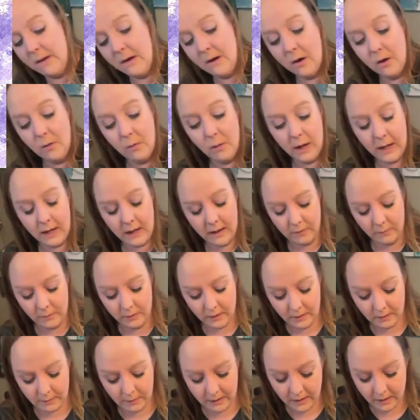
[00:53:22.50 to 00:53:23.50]
we're going to take our white
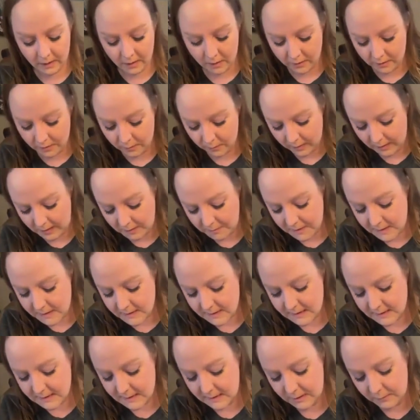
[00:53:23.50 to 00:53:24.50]
and we're going to paint all our white
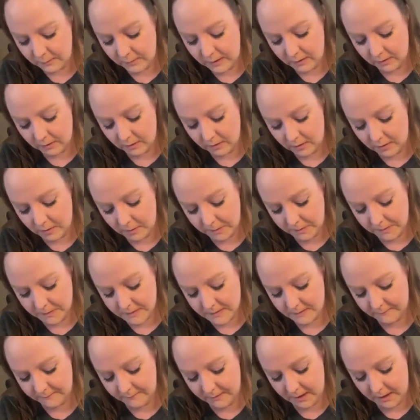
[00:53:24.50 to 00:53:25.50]
pieces, and then we are
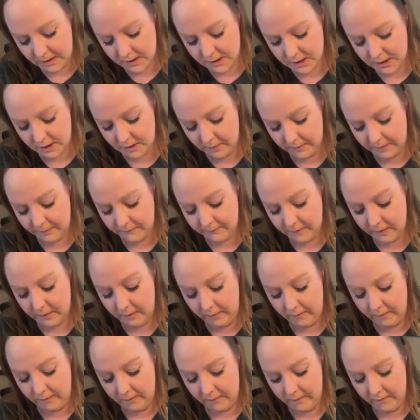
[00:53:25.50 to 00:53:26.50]
almost finished here, my
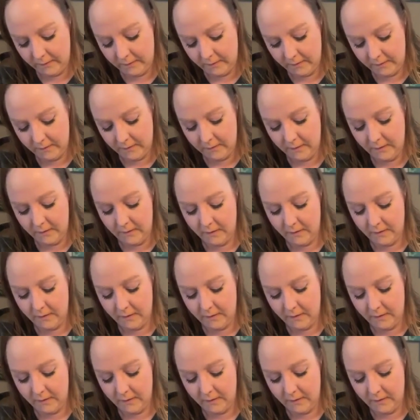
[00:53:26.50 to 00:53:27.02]
friends.